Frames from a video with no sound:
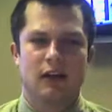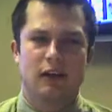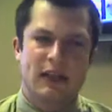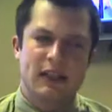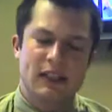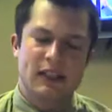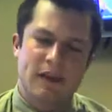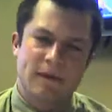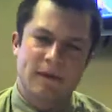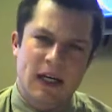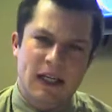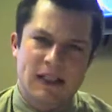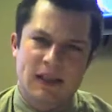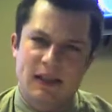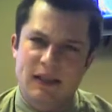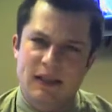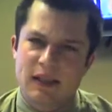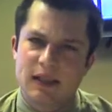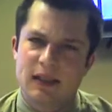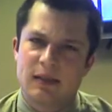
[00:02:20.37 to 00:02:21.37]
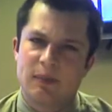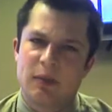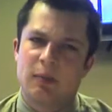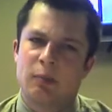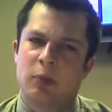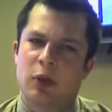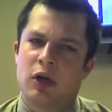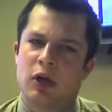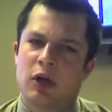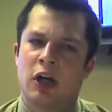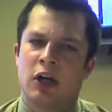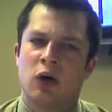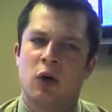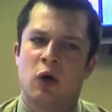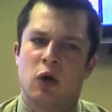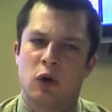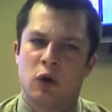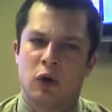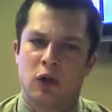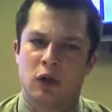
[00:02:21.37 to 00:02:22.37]
These devices need to be put on
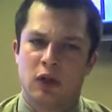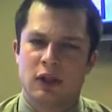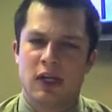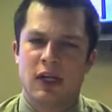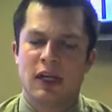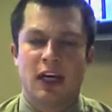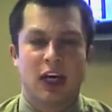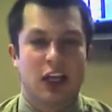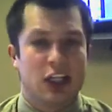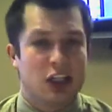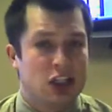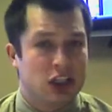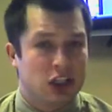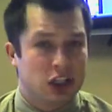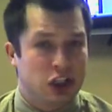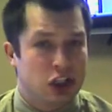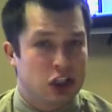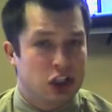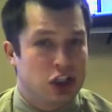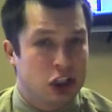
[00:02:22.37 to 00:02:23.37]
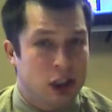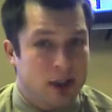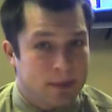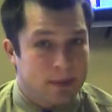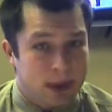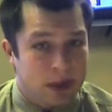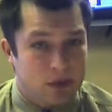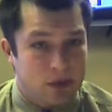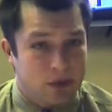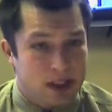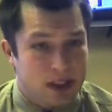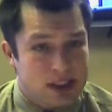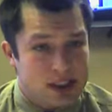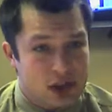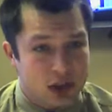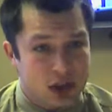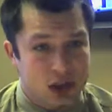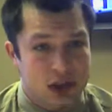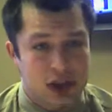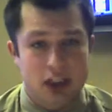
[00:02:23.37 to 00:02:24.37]
hold until legitimate
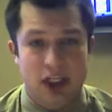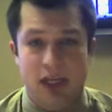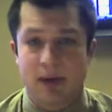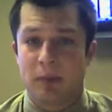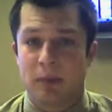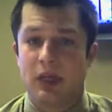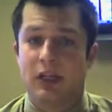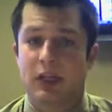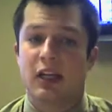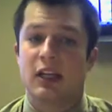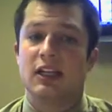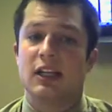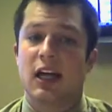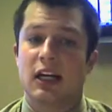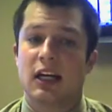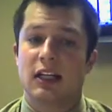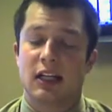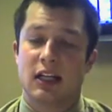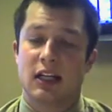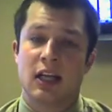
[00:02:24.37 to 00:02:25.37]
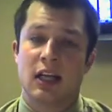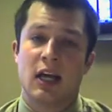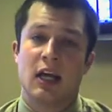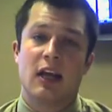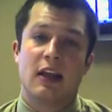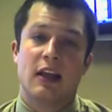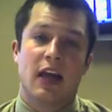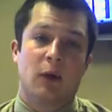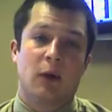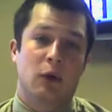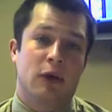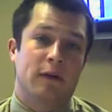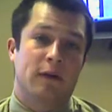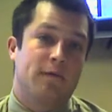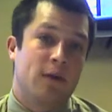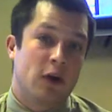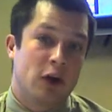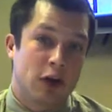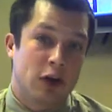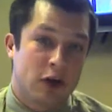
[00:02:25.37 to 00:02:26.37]
research can be conducted that
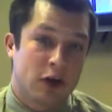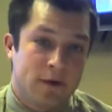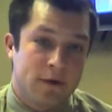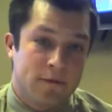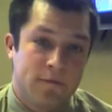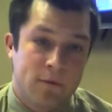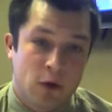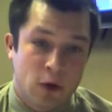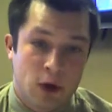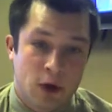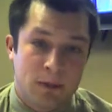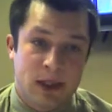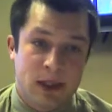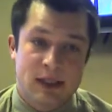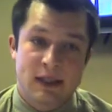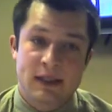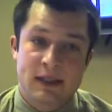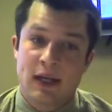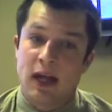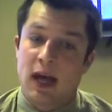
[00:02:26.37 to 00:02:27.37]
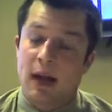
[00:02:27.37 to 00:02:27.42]
will further inform us